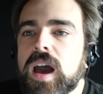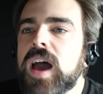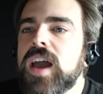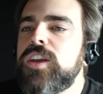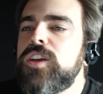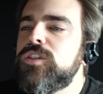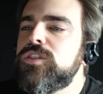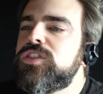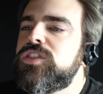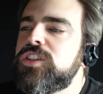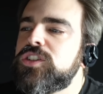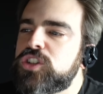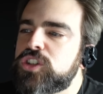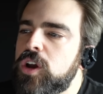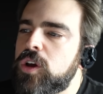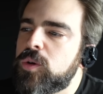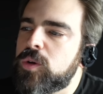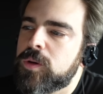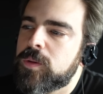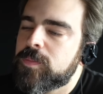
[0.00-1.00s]
I used to
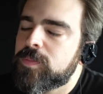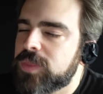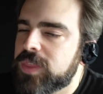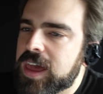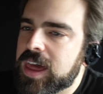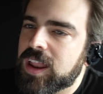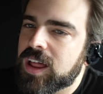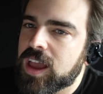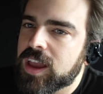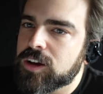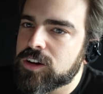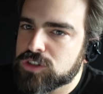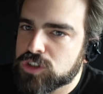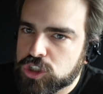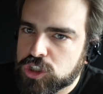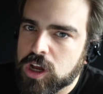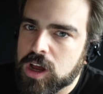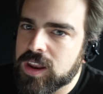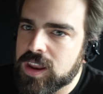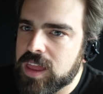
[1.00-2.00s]
joke that I got
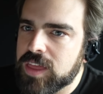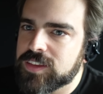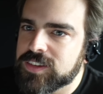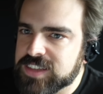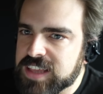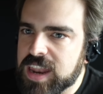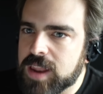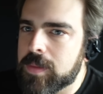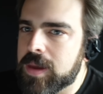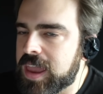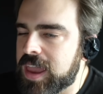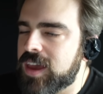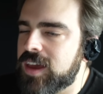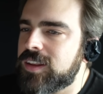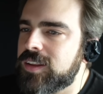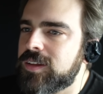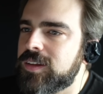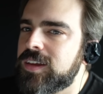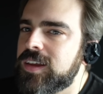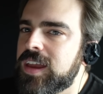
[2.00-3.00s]
shot in the side of my
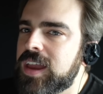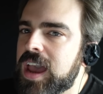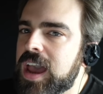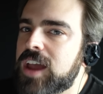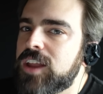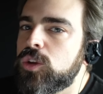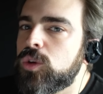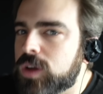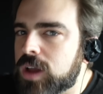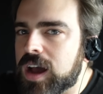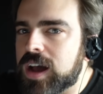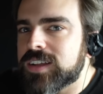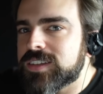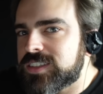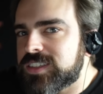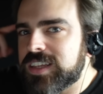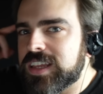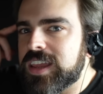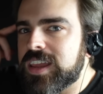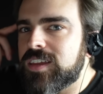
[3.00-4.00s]
head and you can't
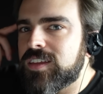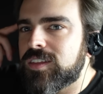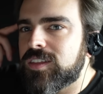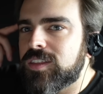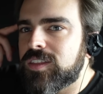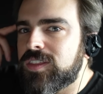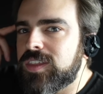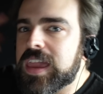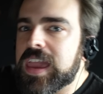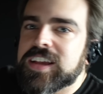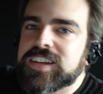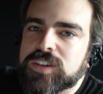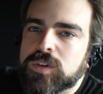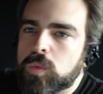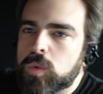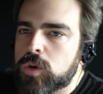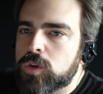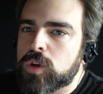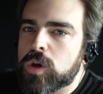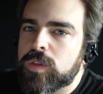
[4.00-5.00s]
see the exit
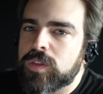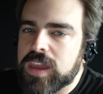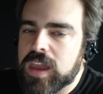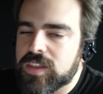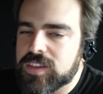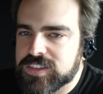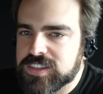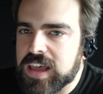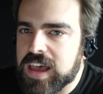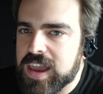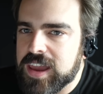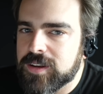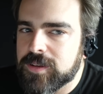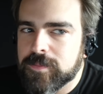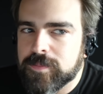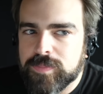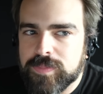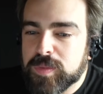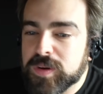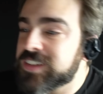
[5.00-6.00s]
wound on the other side
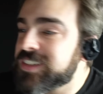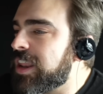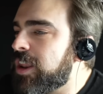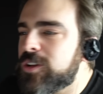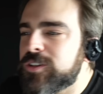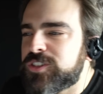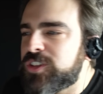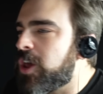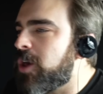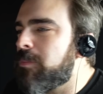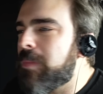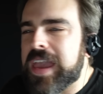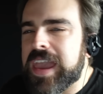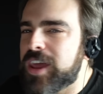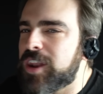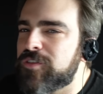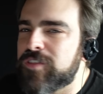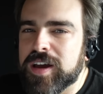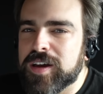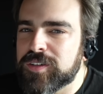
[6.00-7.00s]
because I don't turn my
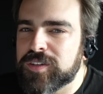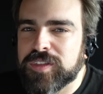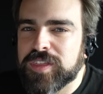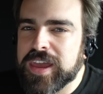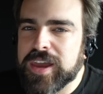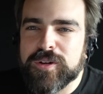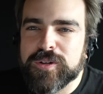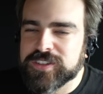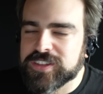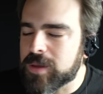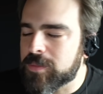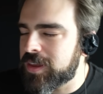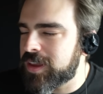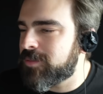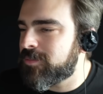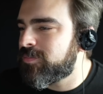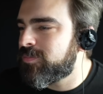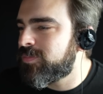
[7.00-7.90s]
head around there or something.